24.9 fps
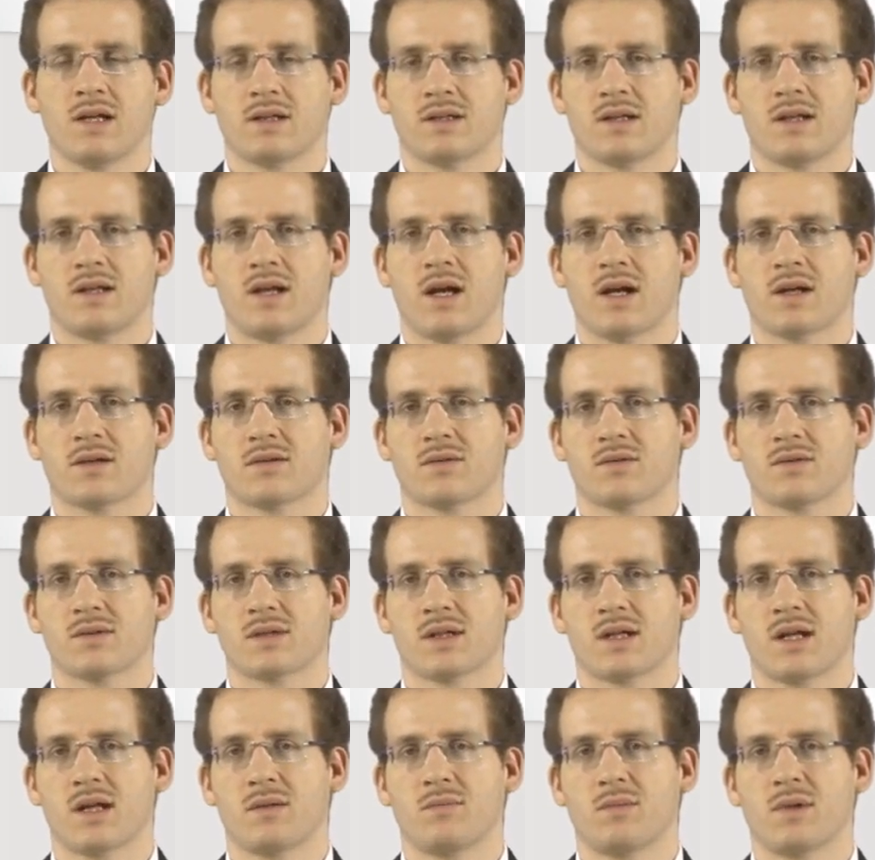then actors
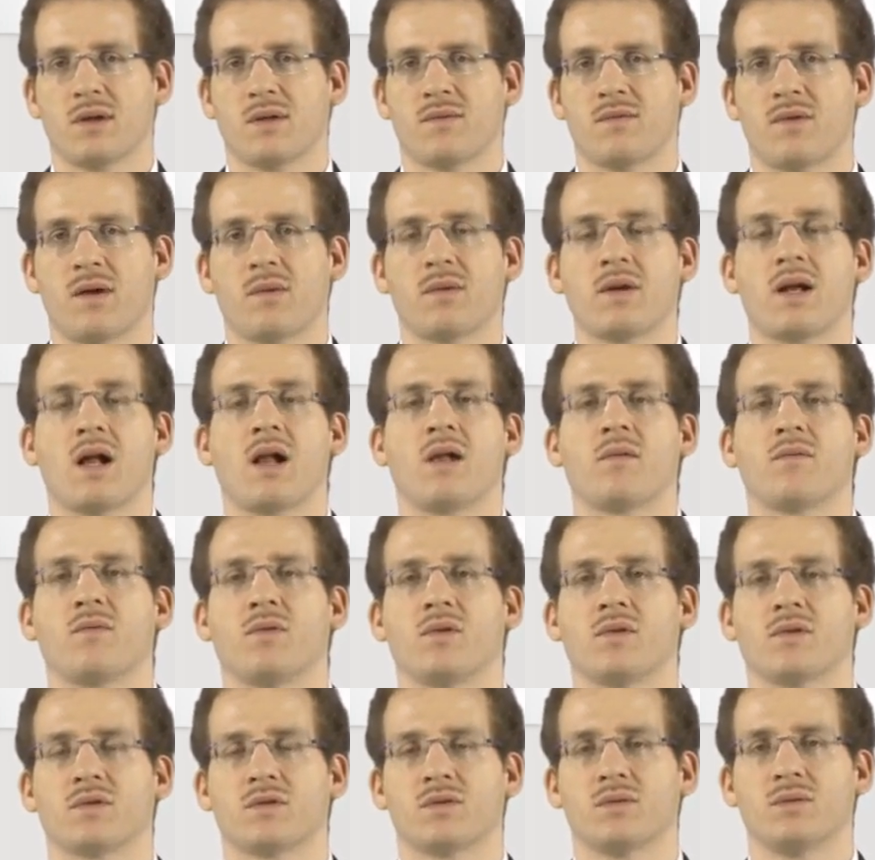can be a very
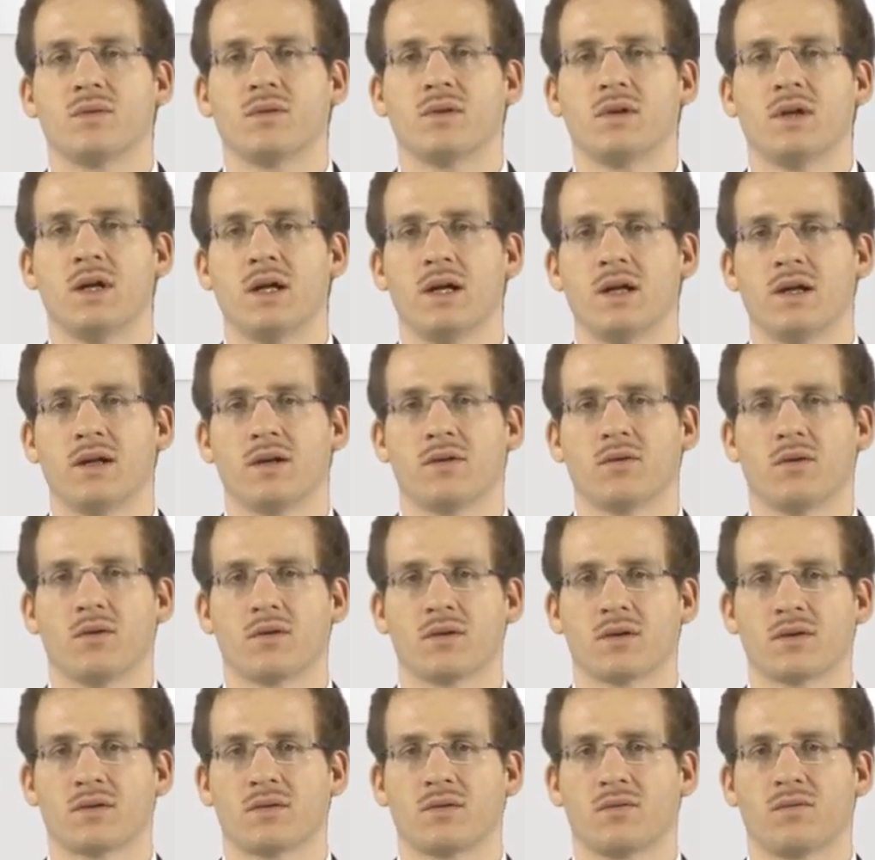helpful tool in
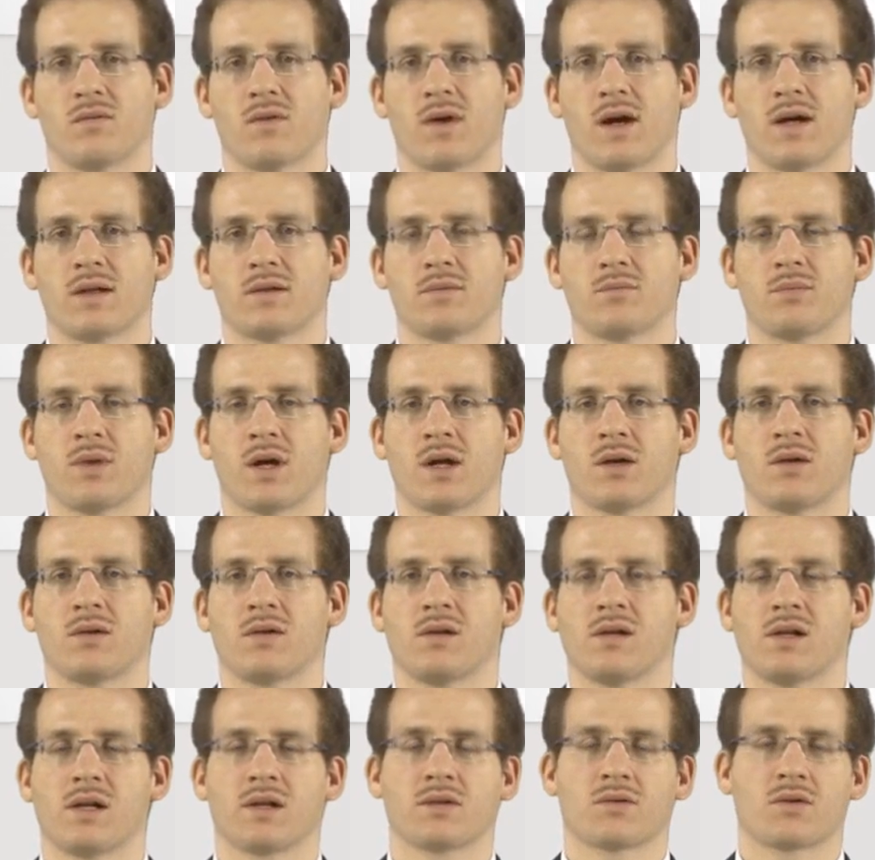order to write
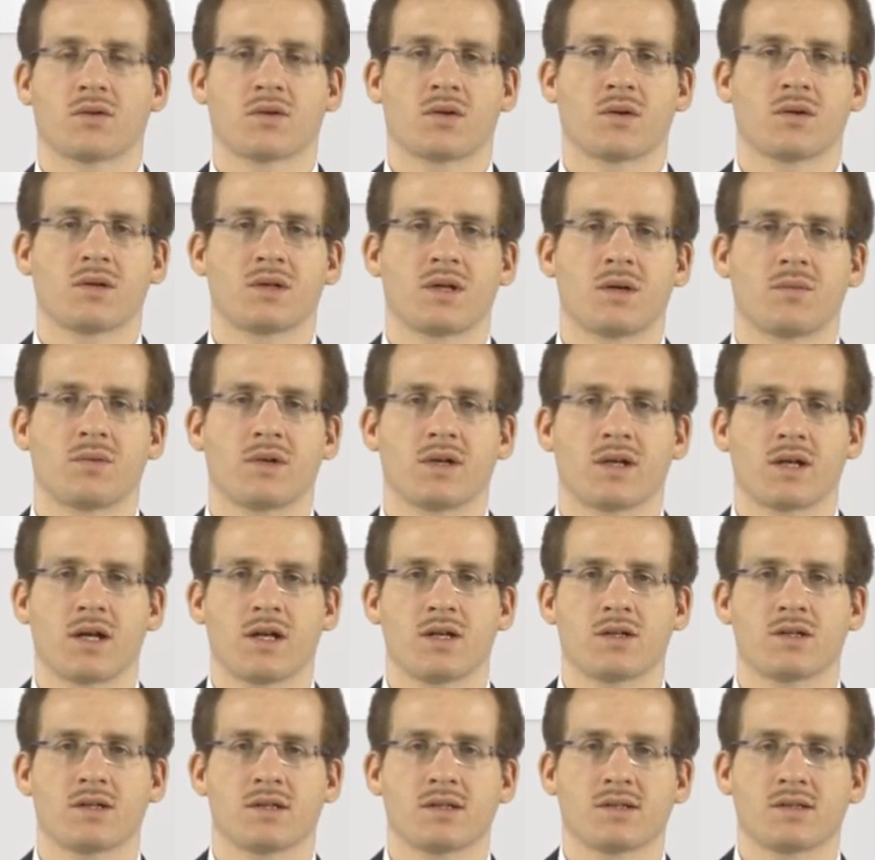parallel and concurrent
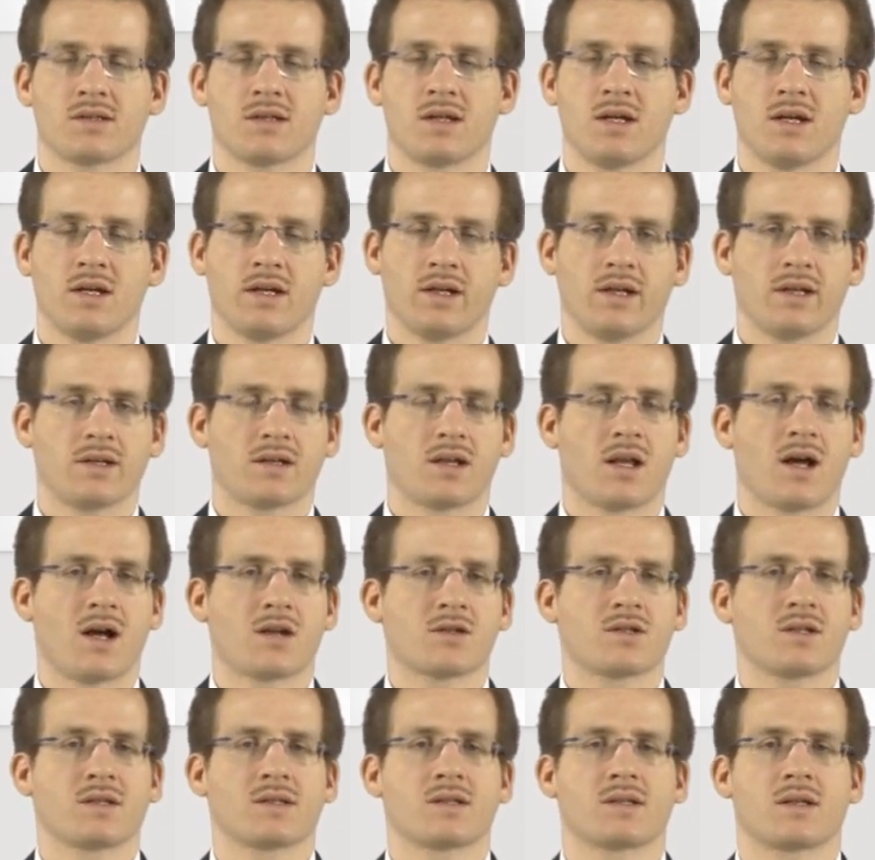applications in
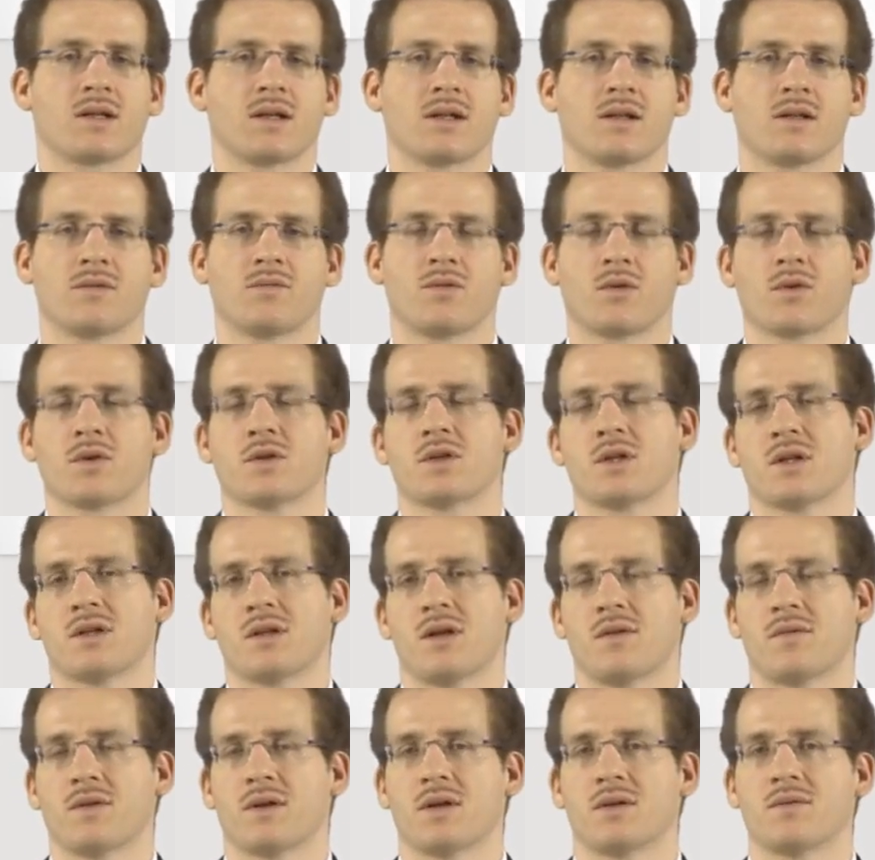larger scale for a
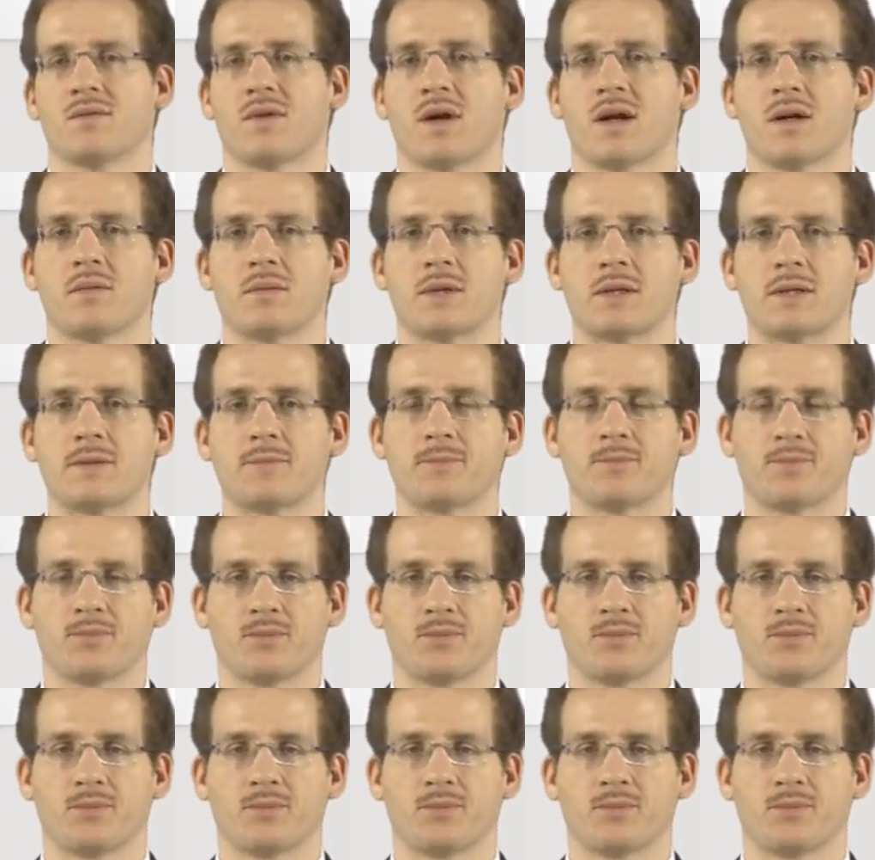shared nothing environment.